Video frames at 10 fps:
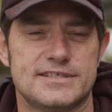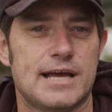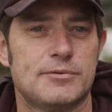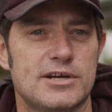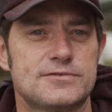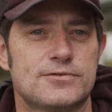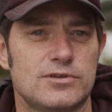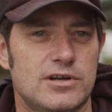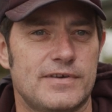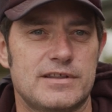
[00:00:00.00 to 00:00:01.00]
same goes for a
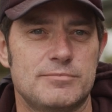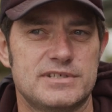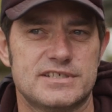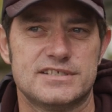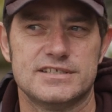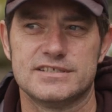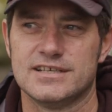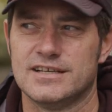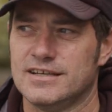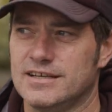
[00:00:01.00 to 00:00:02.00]
lot of other businesses.
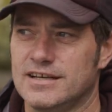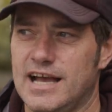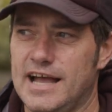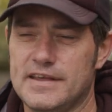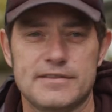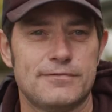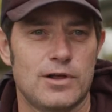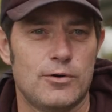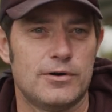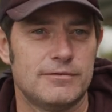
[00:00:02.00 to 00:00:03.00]
And then the
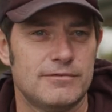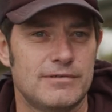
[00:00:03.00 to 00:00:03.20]
flow on